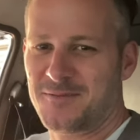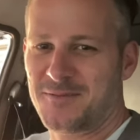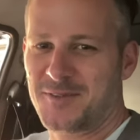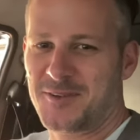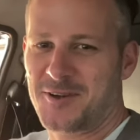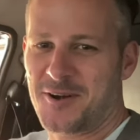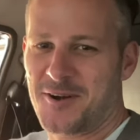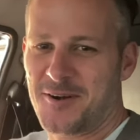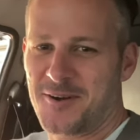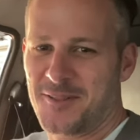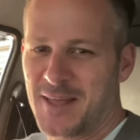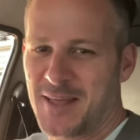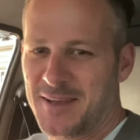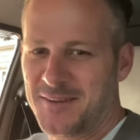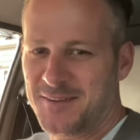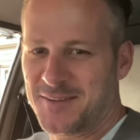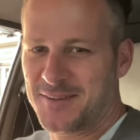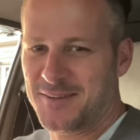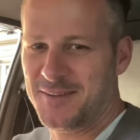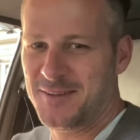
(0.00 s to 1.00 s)

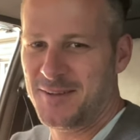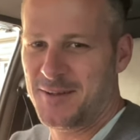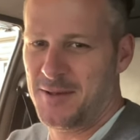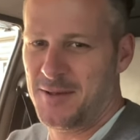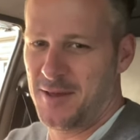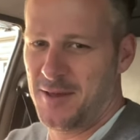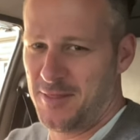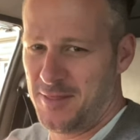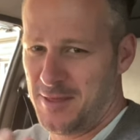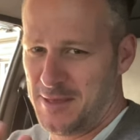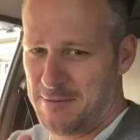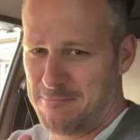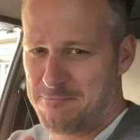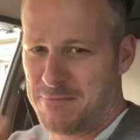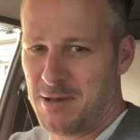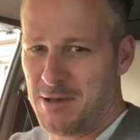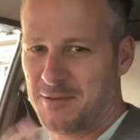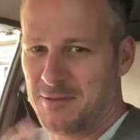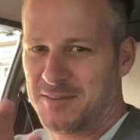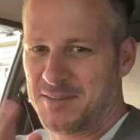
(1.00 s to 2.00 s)
correlated the
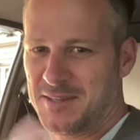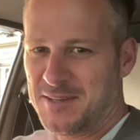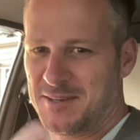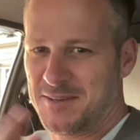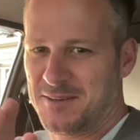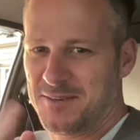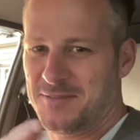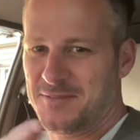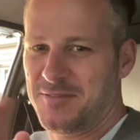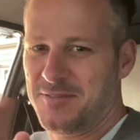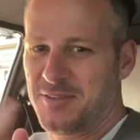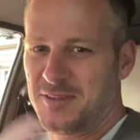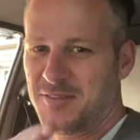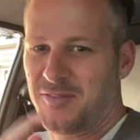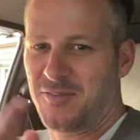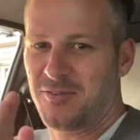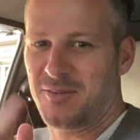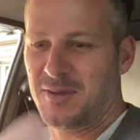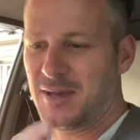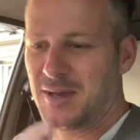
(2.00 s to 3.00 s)
pulsing of the
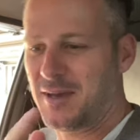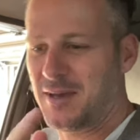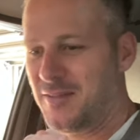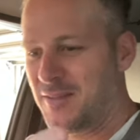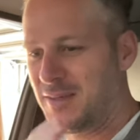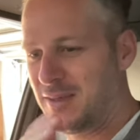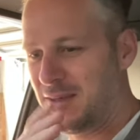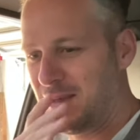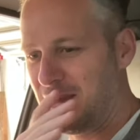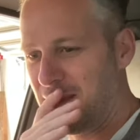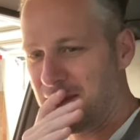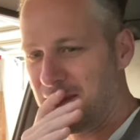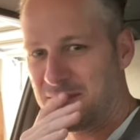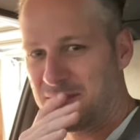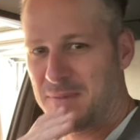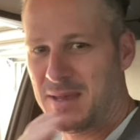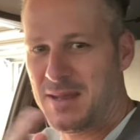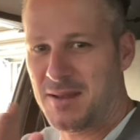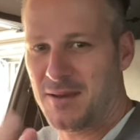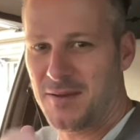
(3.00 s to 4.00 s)

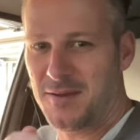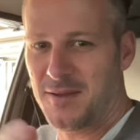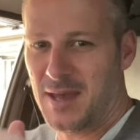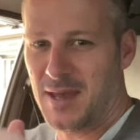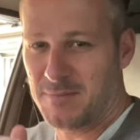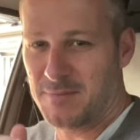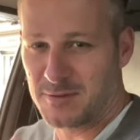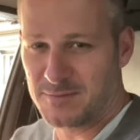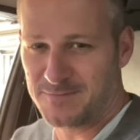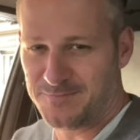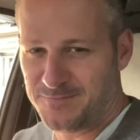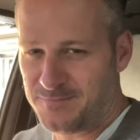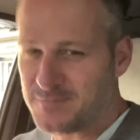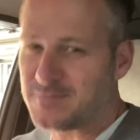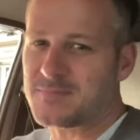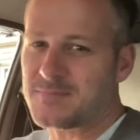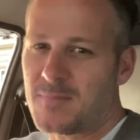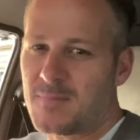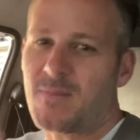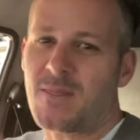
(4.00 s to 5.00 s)
speedo cable
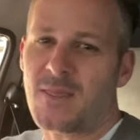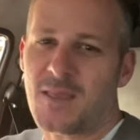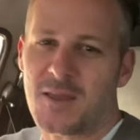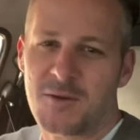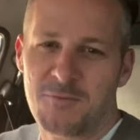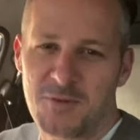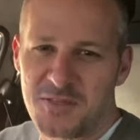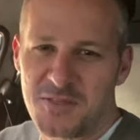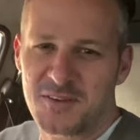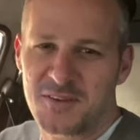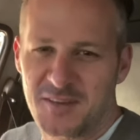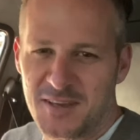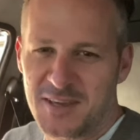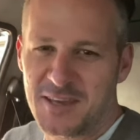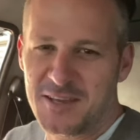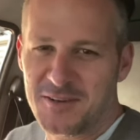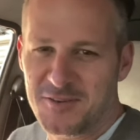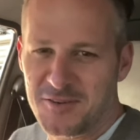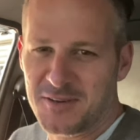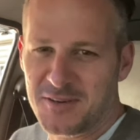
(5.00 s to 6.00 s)
with the
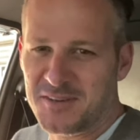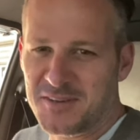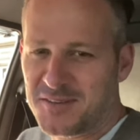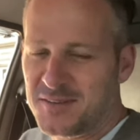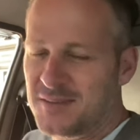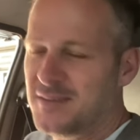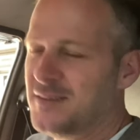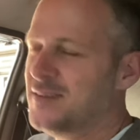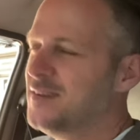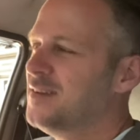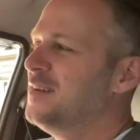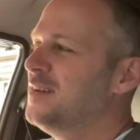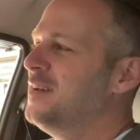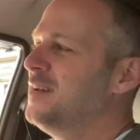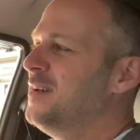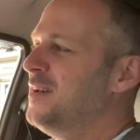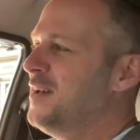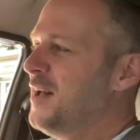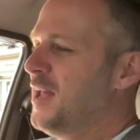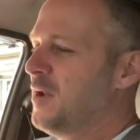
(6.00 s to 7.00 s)
ticking noise.
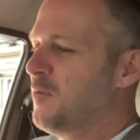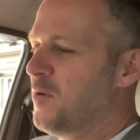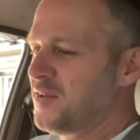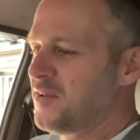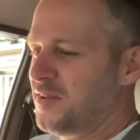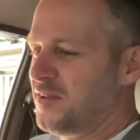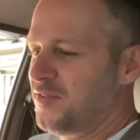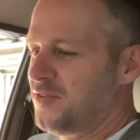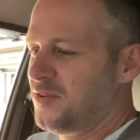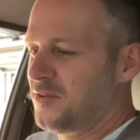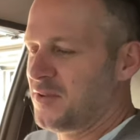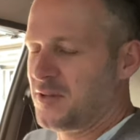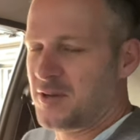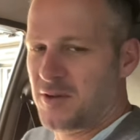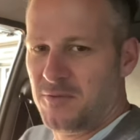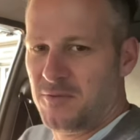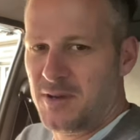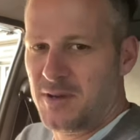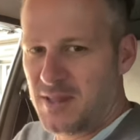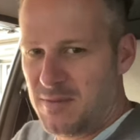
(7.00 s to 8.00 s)
And it wasn't until it
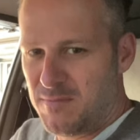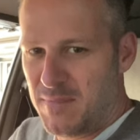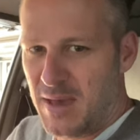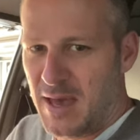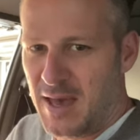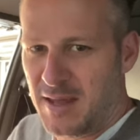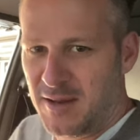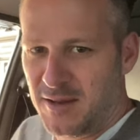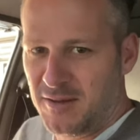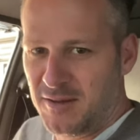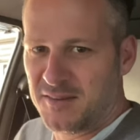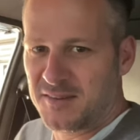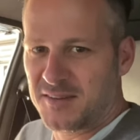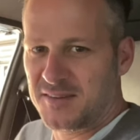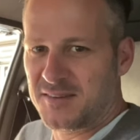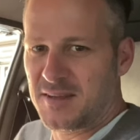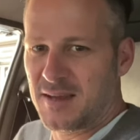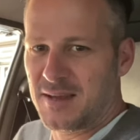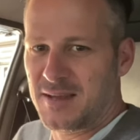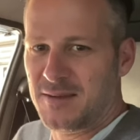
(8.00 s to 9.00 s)
got really bad, and it used to
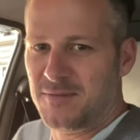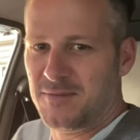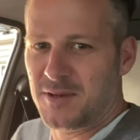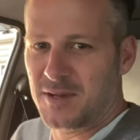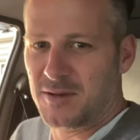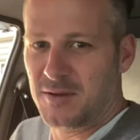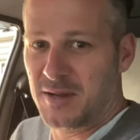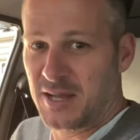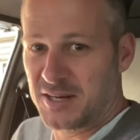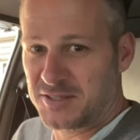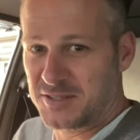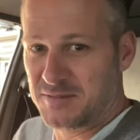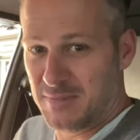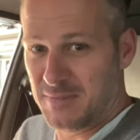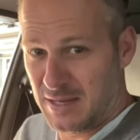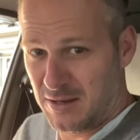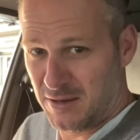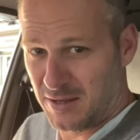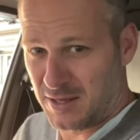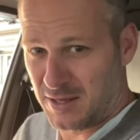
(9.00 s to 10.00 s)
start it actually made